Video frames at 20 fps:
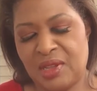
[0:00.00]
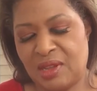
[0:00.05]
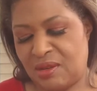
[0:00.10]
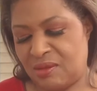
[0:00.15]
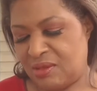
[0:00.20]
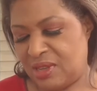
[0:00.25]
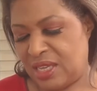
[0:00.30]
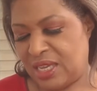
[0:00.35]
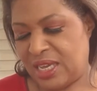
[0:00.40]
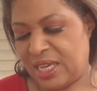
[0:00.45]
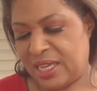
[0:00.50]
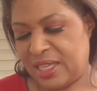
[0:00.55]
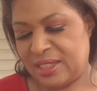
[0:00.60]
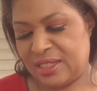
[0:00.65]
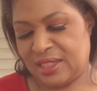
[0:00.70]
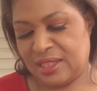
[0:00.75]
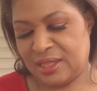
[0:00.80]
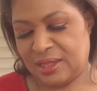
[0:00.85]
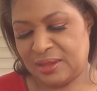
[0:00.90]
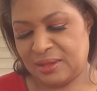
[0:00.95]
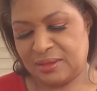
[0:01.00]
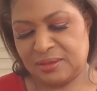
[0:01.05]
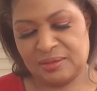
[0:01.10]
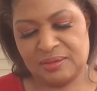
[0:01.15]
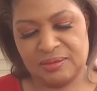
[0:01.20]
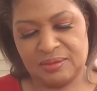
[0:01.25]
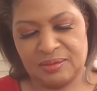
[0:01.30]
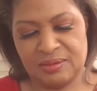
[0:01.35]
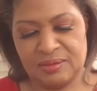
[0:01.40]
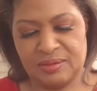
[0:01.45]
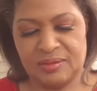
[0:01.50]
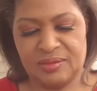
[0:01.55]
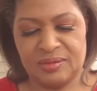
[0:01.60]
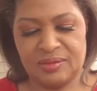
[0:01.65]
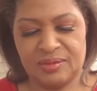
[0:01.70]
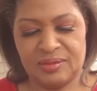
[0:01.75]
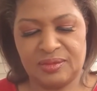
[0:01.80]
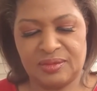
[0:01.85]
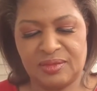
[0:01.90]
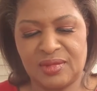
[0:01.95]
we got the
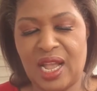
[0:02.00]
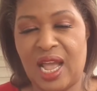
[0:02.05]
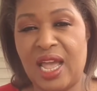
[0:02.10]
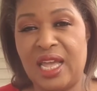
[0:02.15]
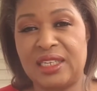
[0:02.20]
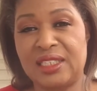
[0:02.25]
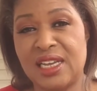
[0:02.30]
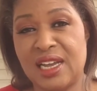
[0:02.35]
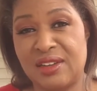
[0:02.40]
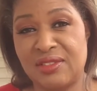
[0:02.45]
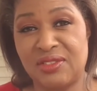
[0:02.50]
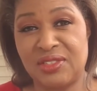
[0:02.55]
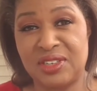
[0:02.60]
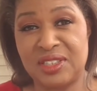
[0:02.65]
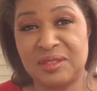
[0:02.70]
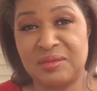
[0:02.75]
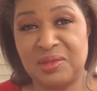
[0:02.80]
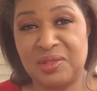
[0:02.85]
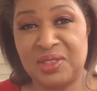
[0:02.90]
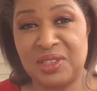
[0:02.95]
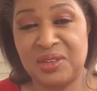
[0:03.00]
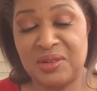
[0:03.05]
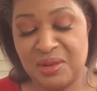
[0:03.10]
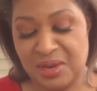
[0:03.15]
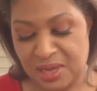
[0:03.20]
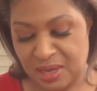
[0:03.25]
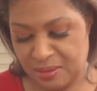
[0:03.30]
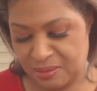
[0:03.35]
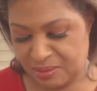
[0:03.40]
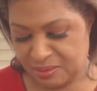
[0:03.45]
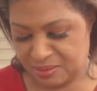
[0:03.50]
Anti-Frizz Smoothing Cream,